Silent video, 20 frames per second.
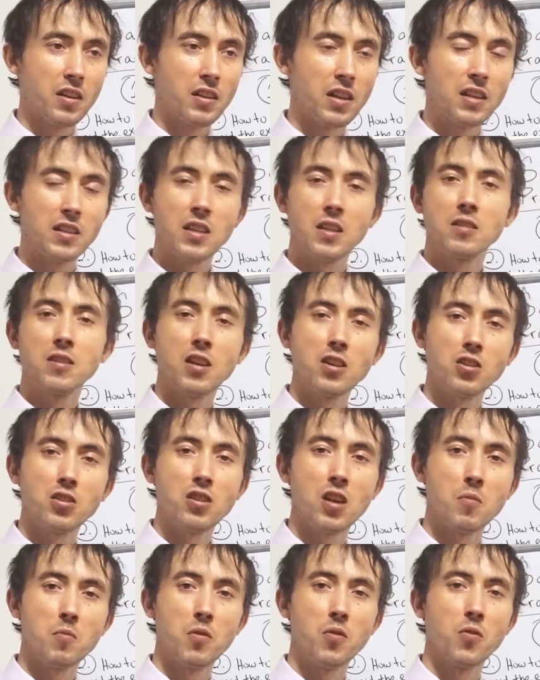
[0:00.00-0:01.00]
as I
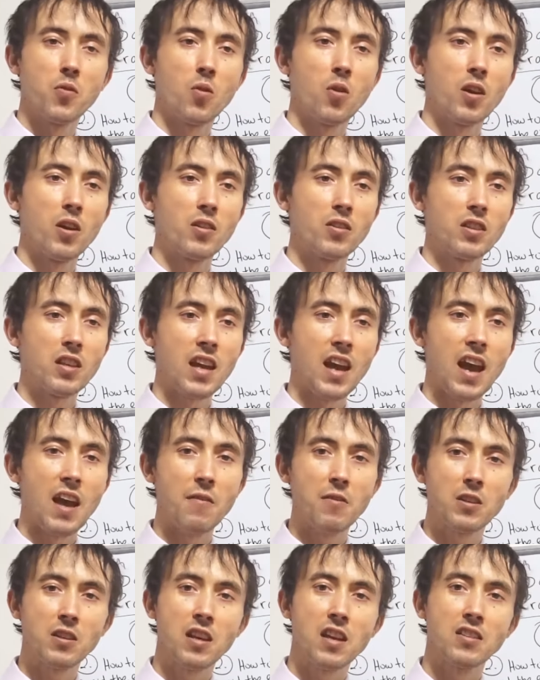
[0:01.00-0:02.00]
touched on before, the
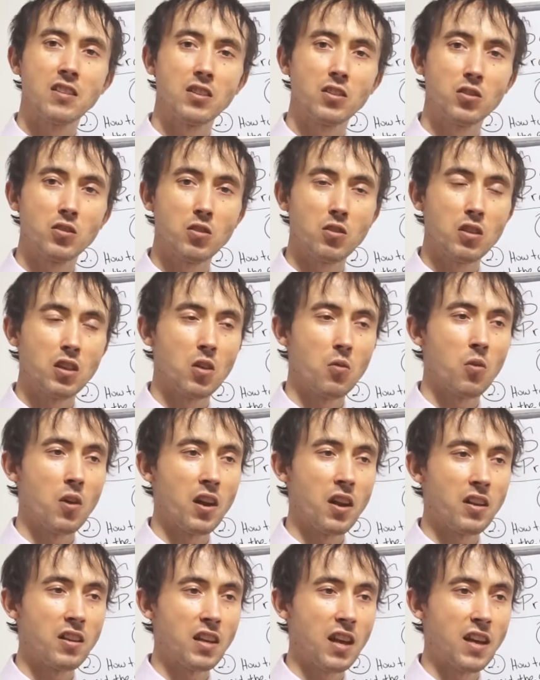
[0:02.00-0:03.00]
Advertising Studio,
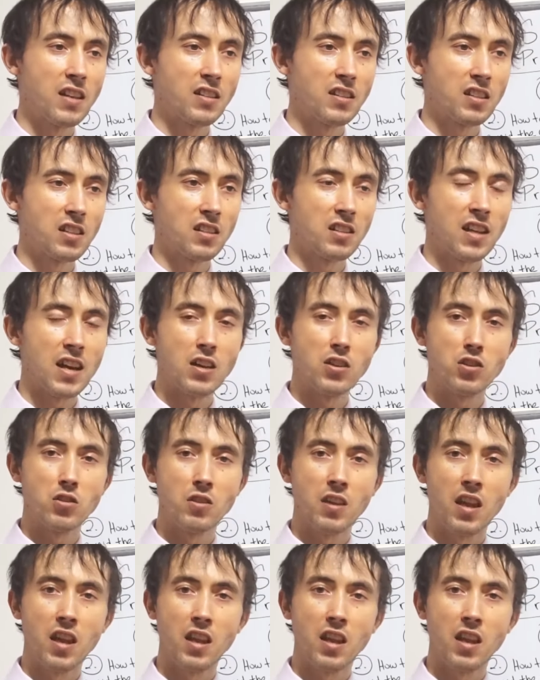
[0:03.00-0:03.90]
what it does is it allows you